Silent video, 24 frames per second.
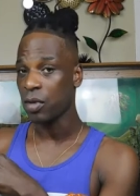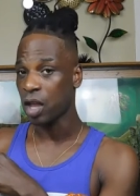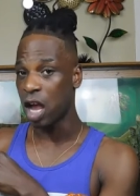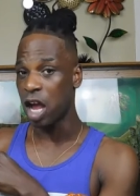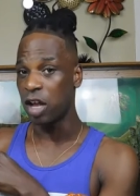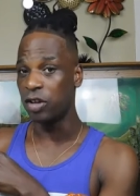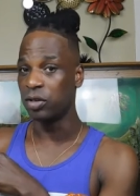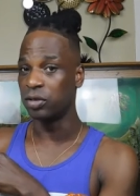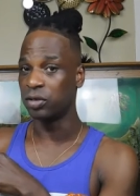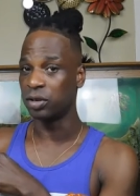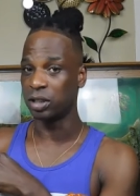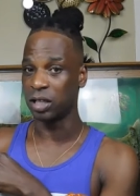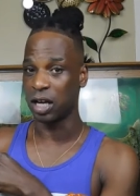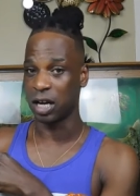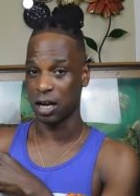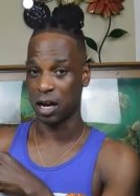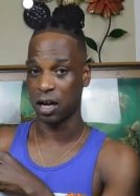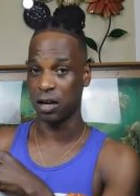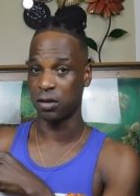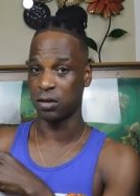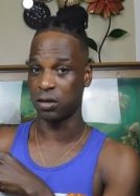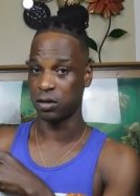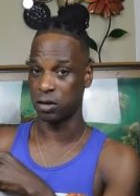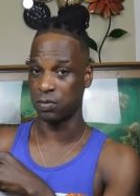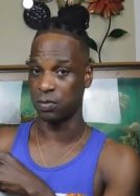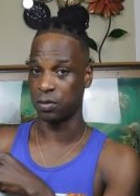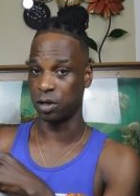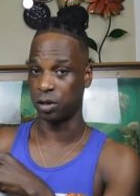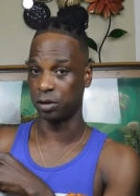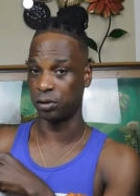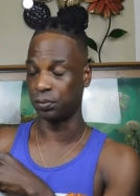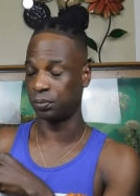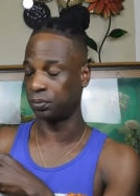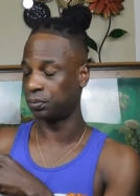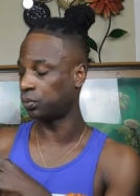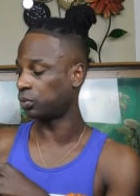As you see, I got her
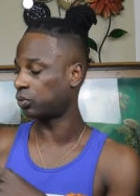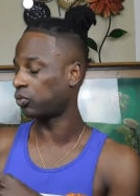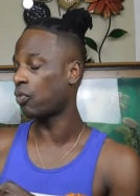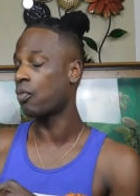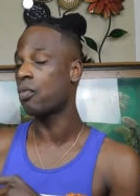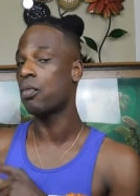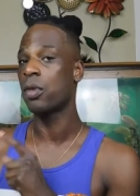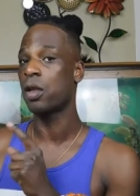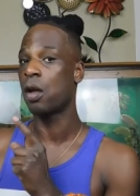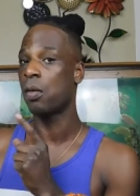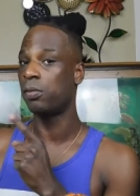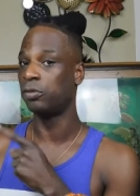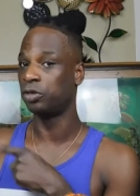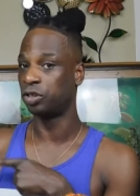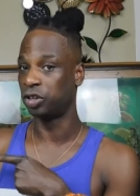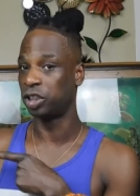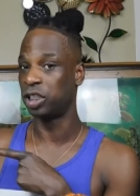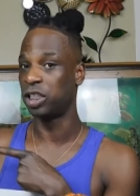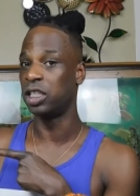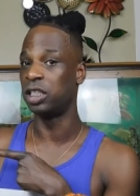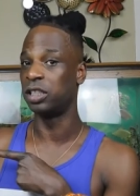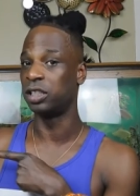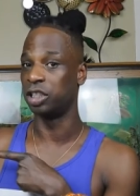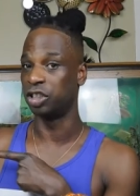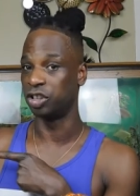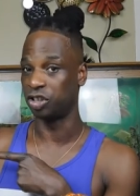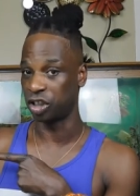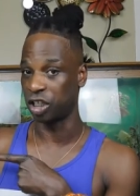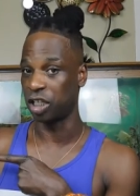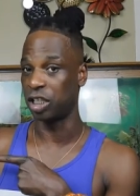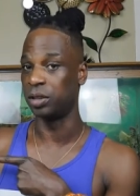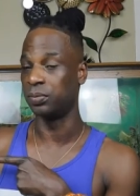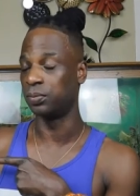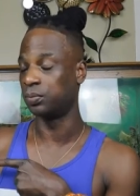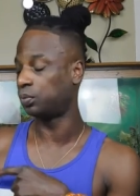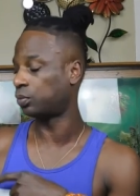cookbook. She is the
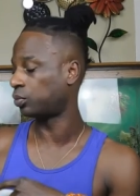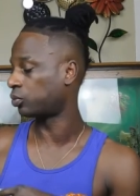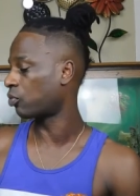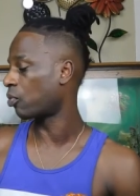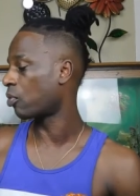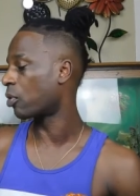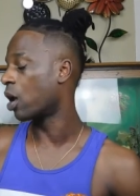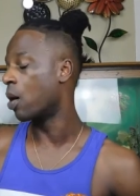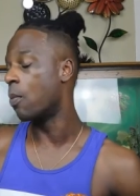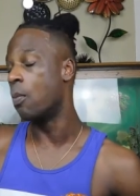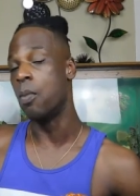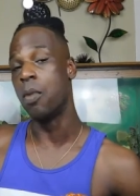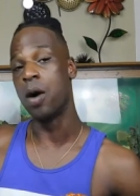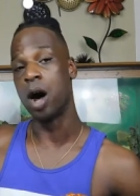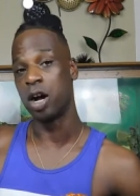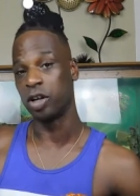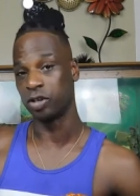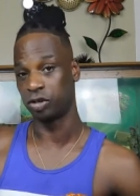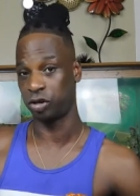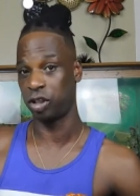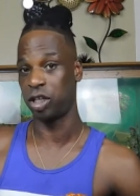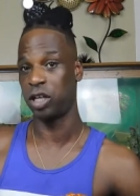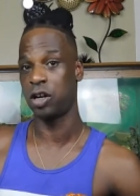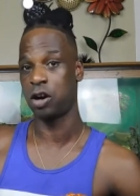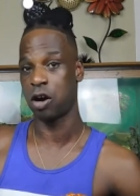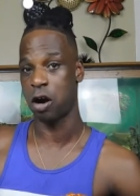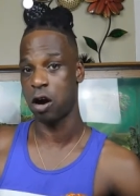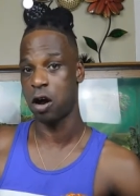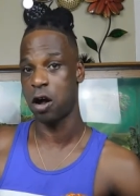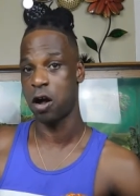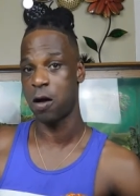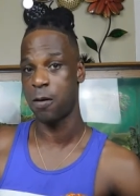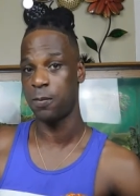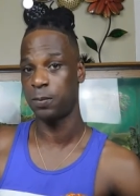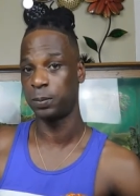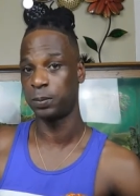shit. Mung
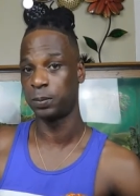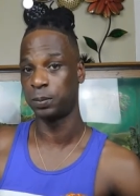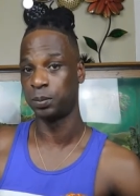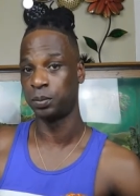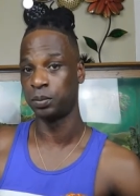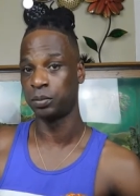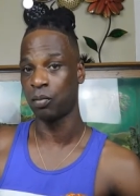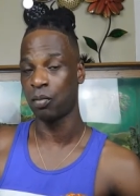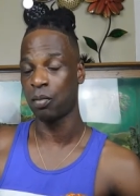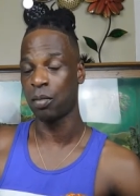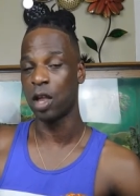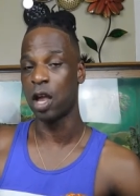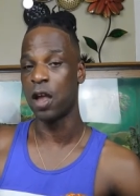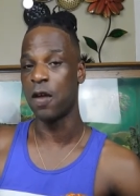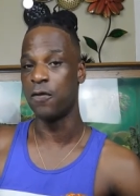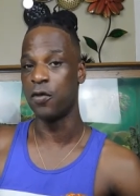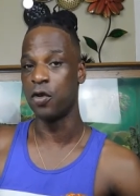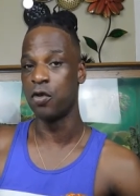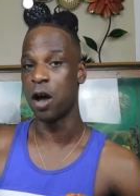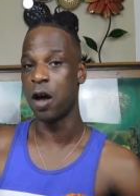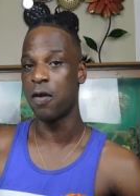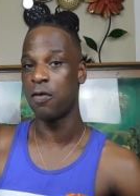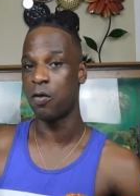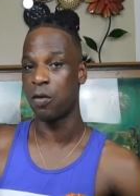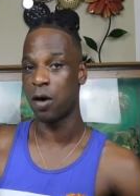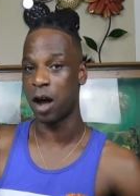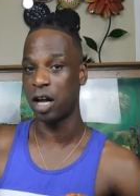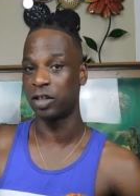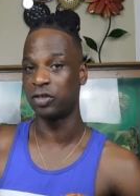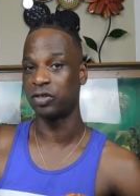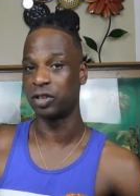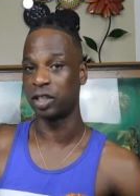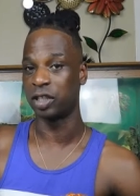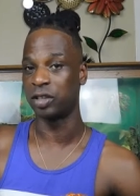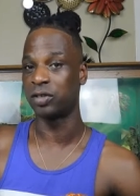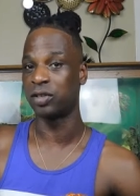girl, if you ever
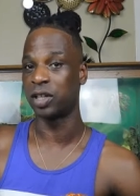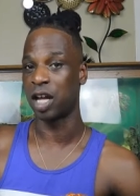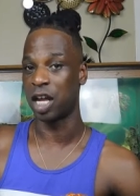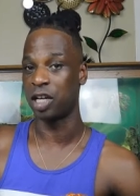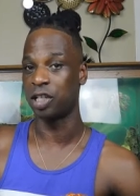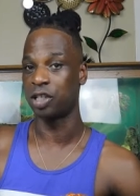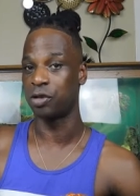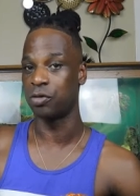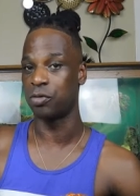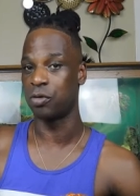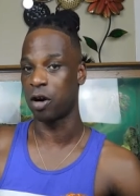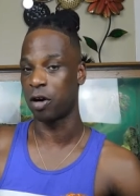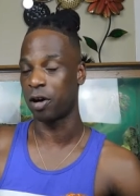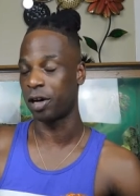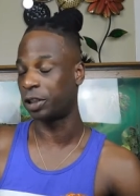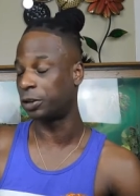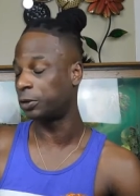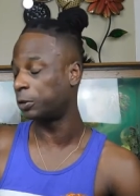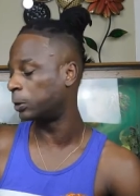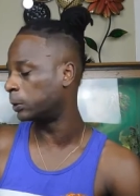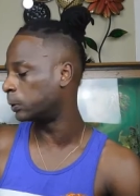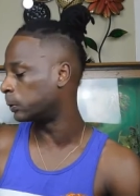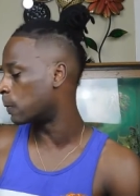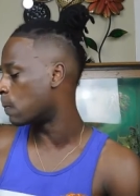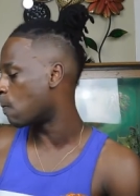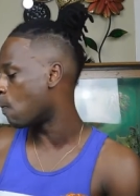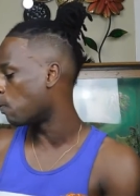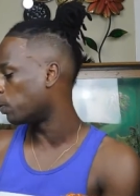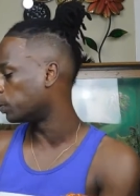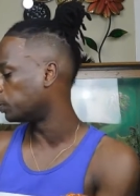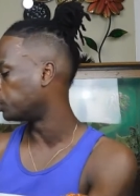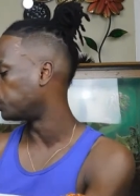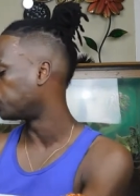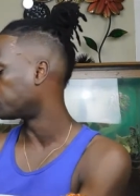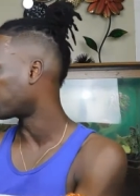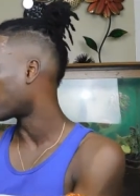watch this, thank you, girl.
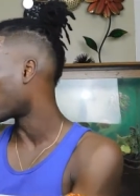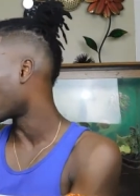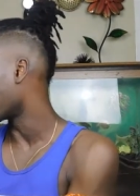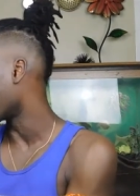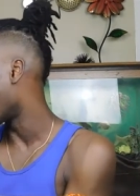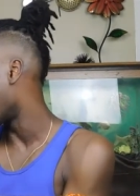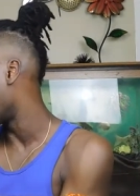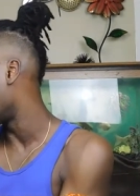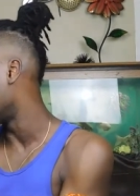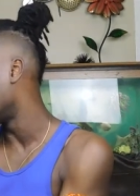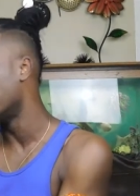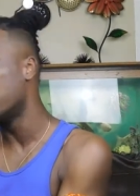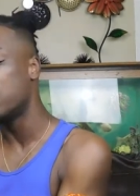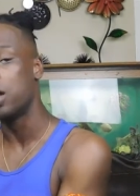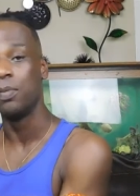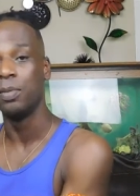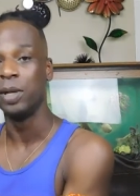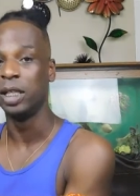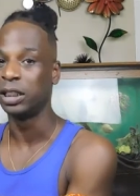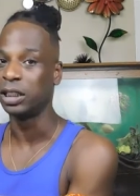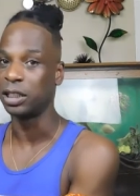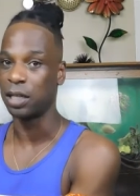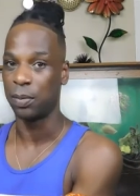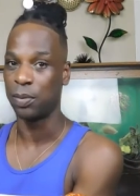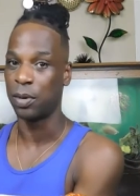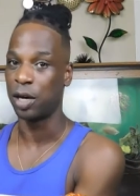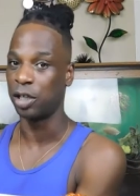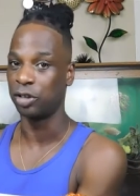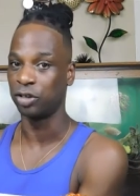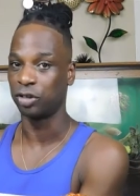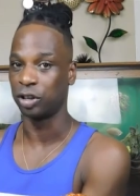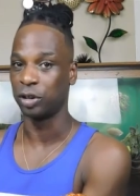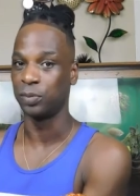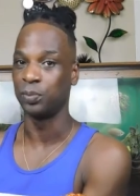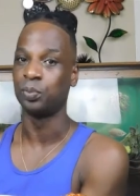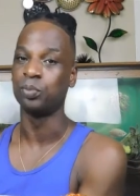I love me some
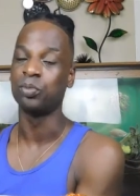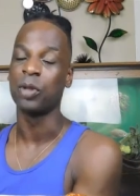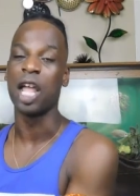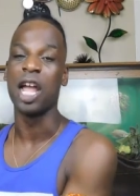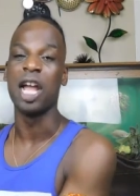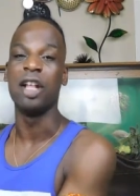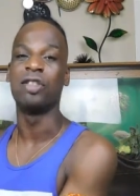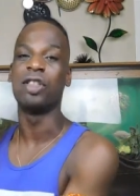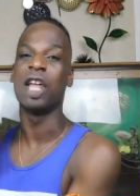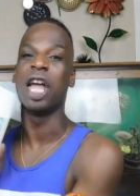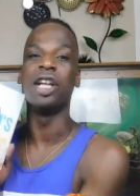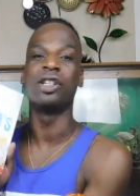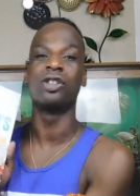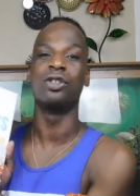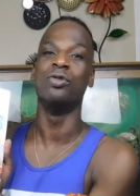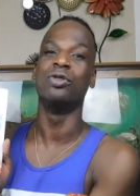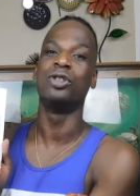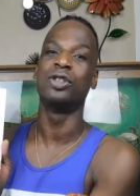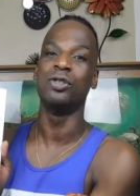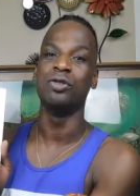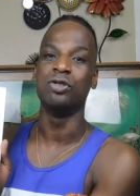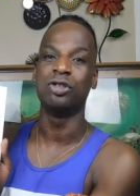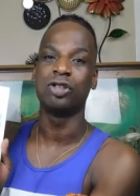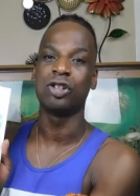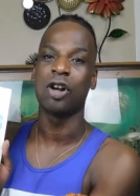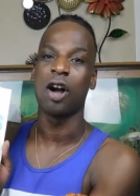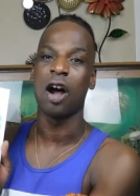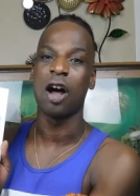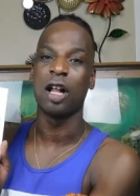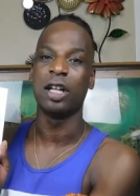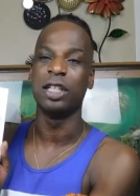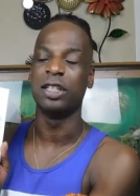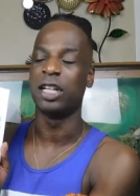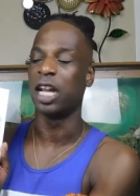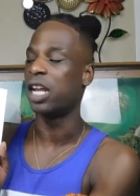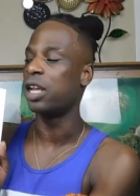Mung And thank you to
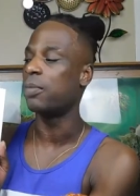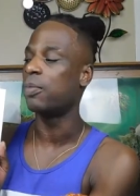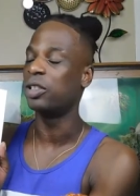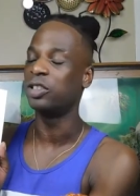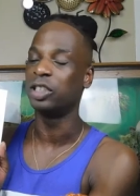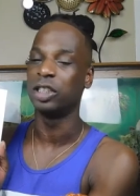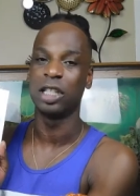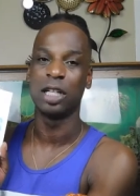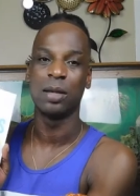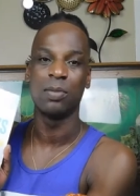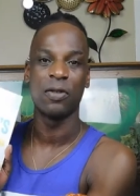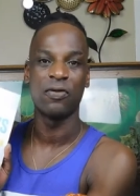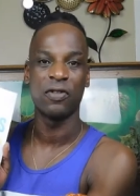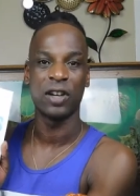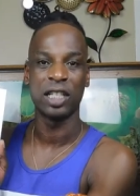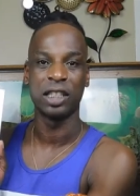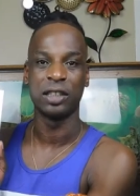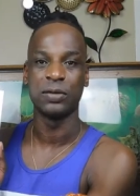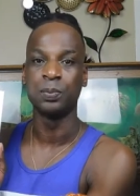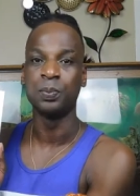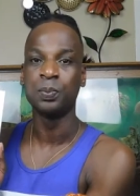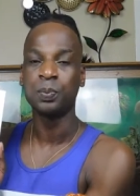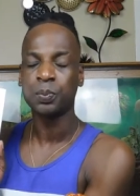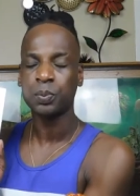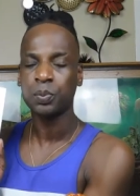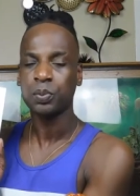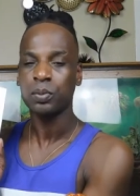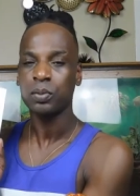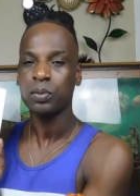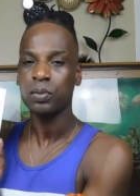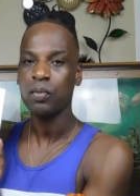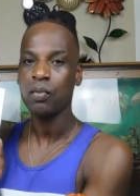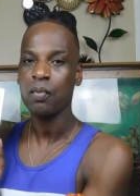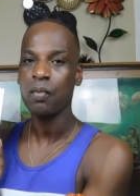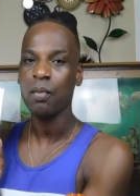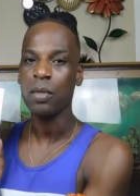Charlie. Damn, I just hit my face.
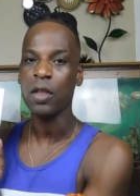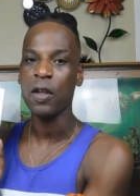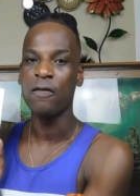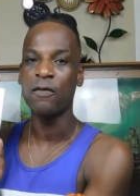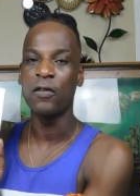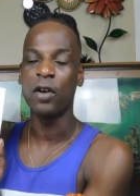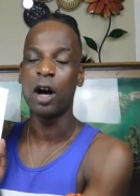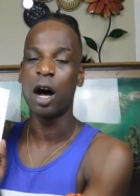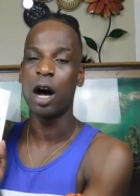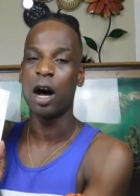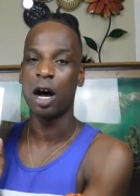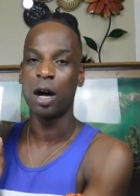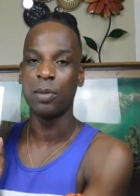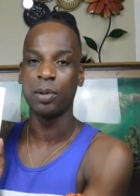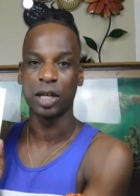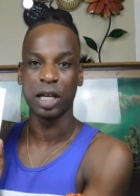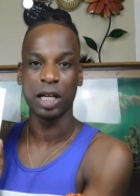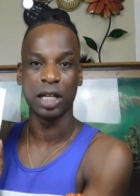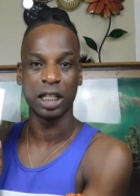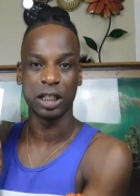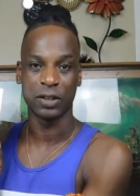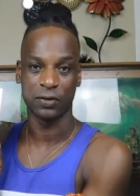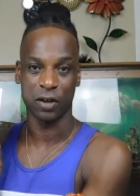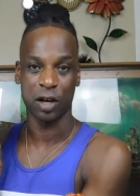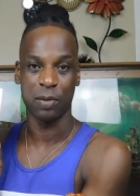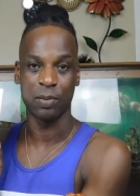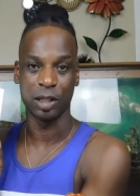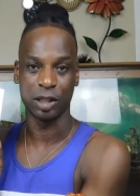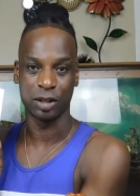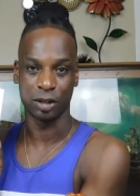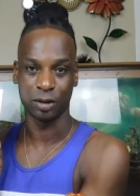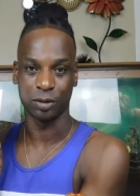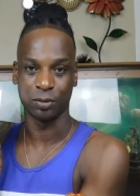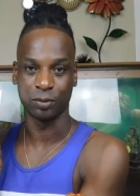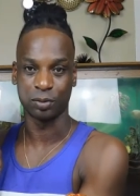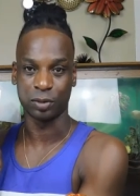For um getting this for me
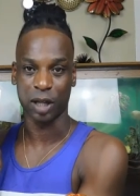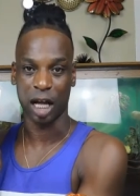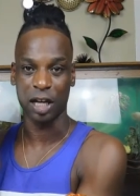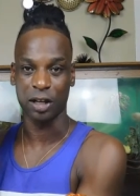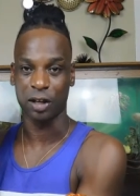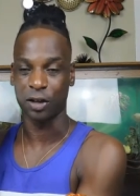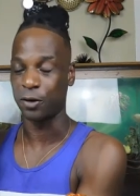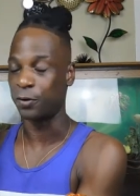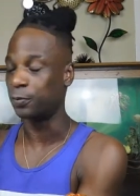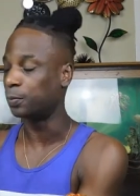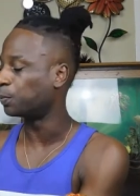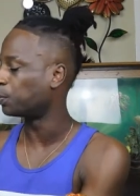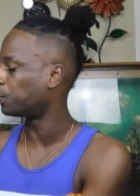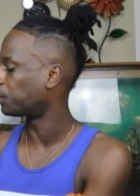too. Thank you.